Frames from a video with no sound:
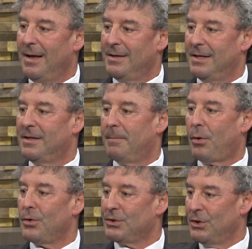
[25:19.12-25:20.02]
Did the
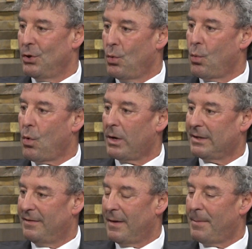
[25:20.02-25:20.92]
person who
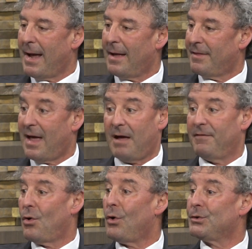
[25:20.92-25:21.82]
walked in the path
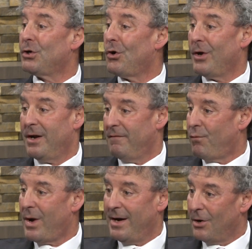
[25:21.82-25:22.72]
have an
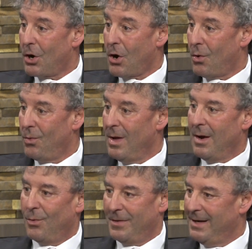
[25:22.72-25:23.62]
alternative way to go
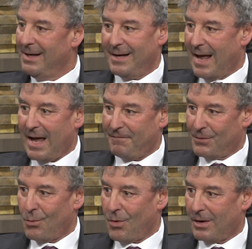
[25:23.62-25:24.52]
where they didn't have
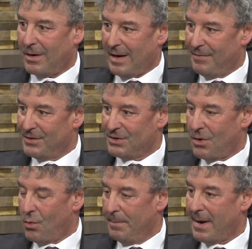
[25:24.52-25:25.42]
to walk on the
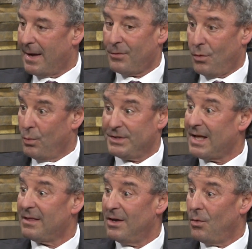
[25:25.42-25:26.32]
snowy path, or was
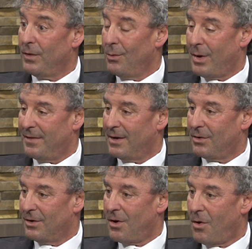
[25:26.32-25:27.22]
that the only way they
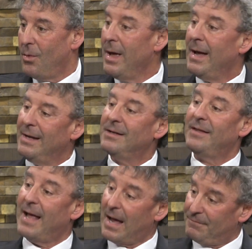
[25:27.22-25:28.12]
could go, and
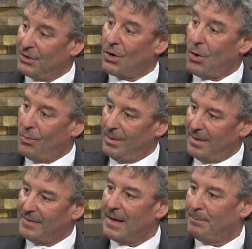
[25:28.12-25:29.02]
did they have to go
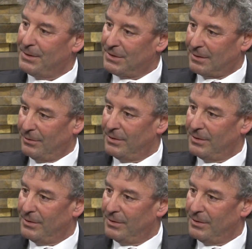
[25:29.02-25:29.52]
at that particular